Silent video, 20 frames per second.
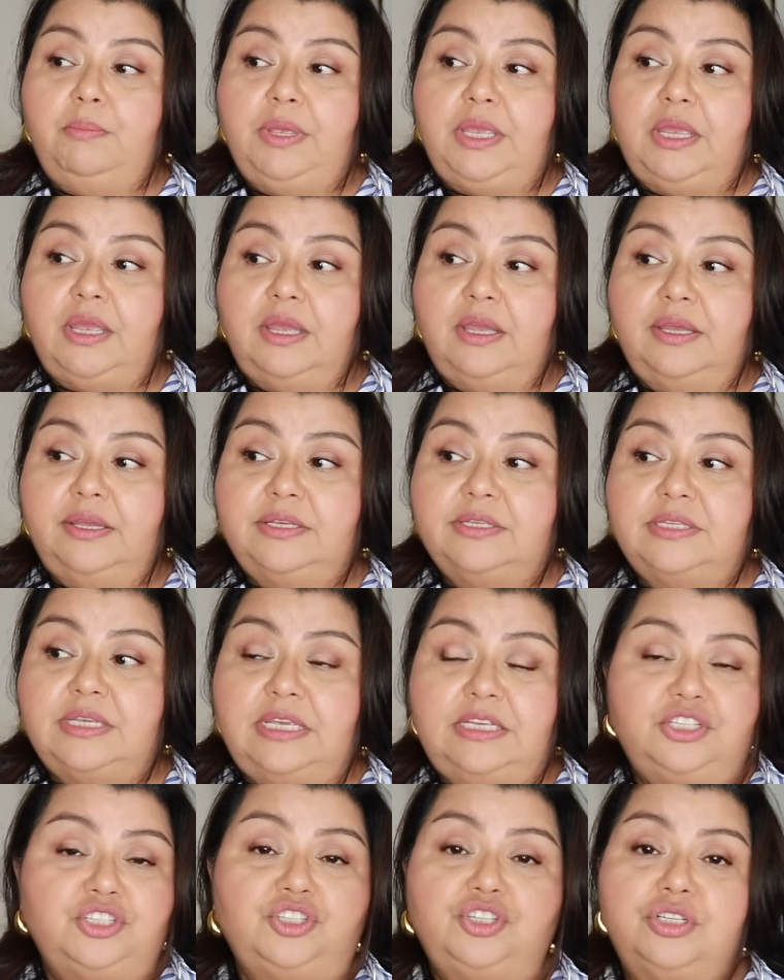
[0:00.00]
because
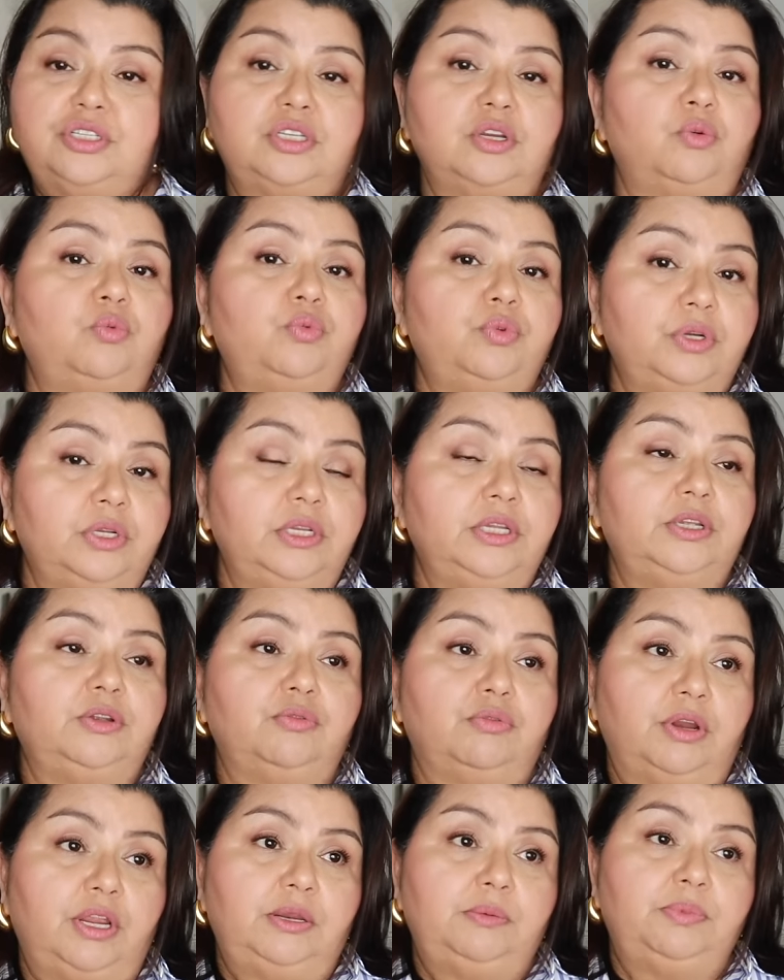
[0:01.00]
it's just a really
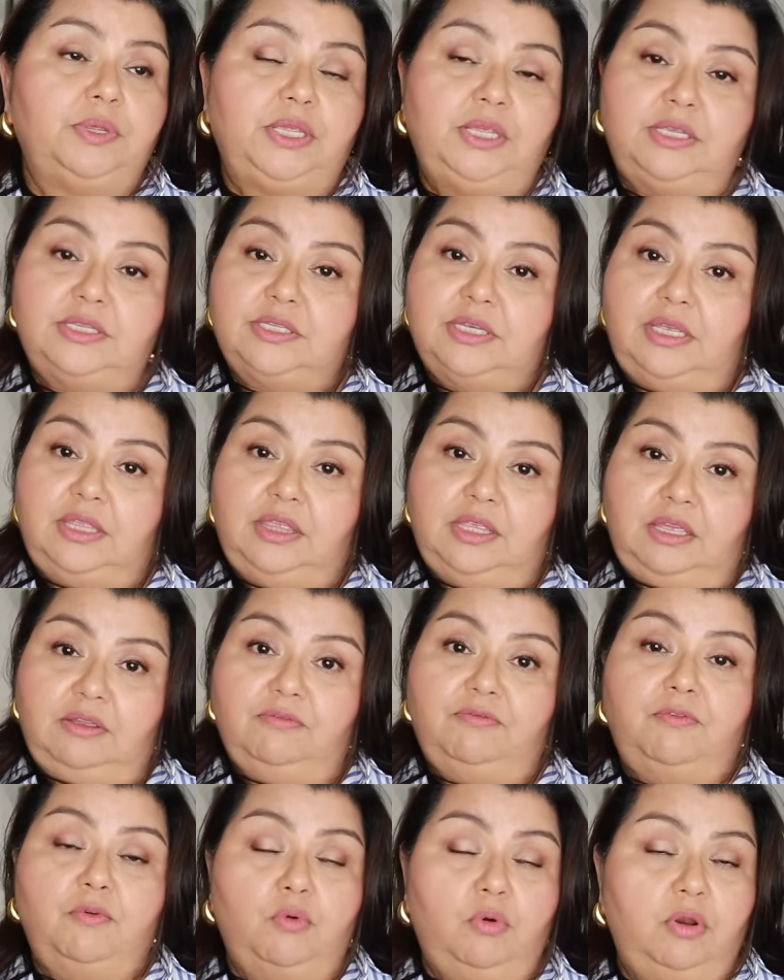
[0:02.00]
great piece, I
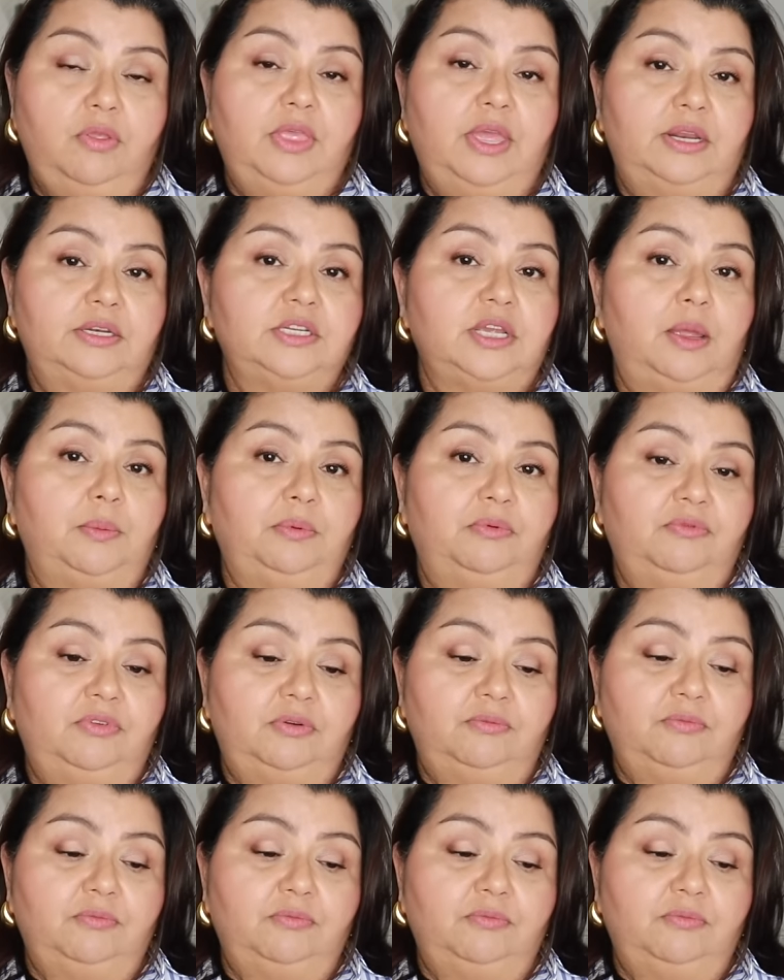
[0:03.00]
think, for that type of